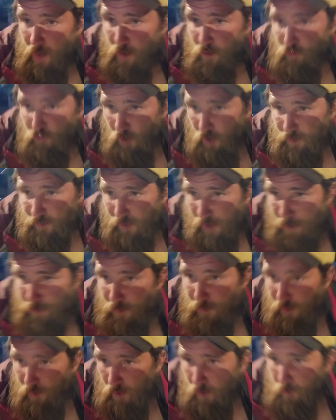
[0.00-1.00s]
drug type
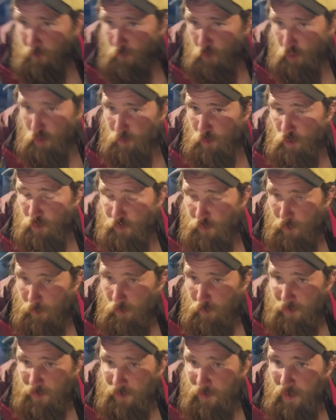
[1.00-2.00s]
herbal
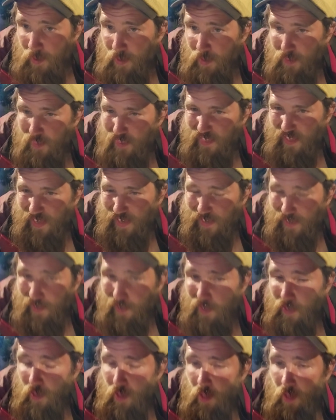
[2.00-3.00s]
supplement like
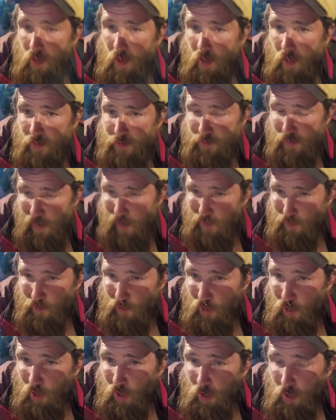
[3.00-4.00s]

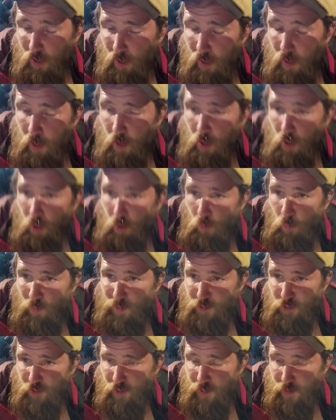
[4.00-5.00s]
Tylenol,
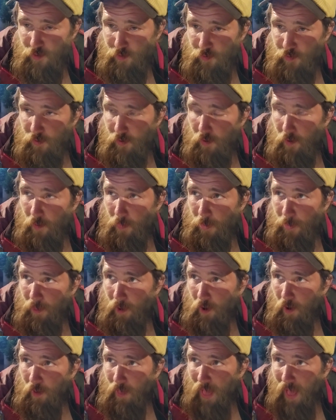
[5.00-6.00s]
which is
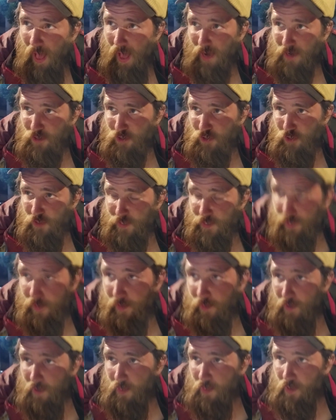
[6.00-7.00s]
actually
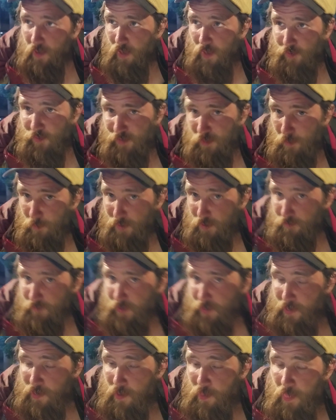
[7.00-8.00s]

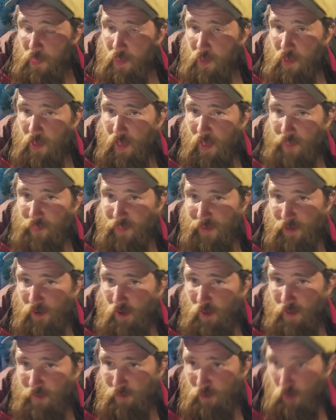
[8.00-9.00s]
acetaminophen, and they call
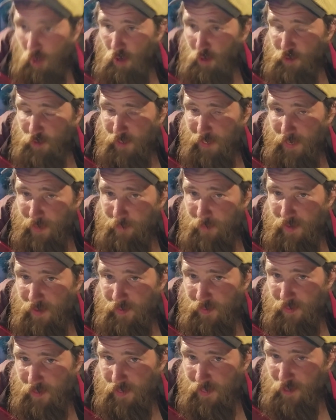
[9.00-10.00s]
it a longer name in
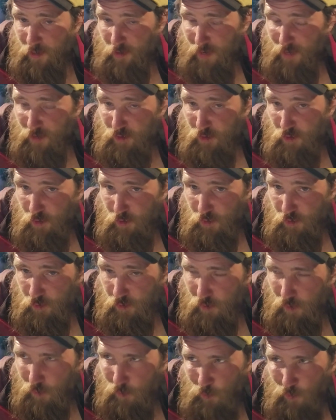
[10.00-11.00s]
the international
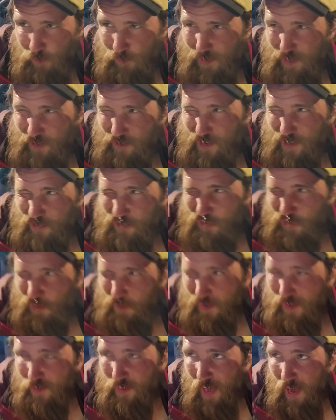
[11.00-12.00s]

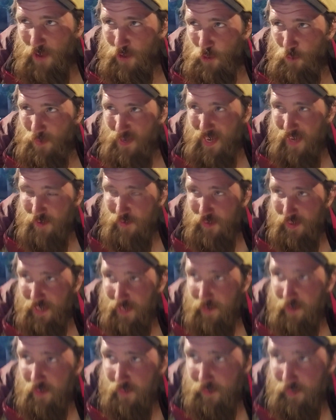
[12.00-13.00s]
is
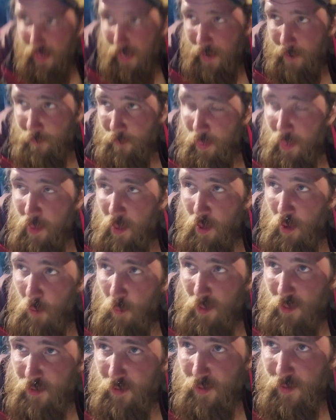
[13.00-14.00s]
IUPAC name,
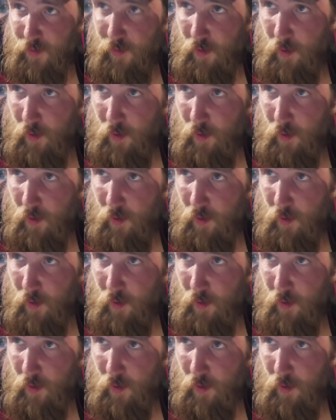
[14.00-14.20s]
which is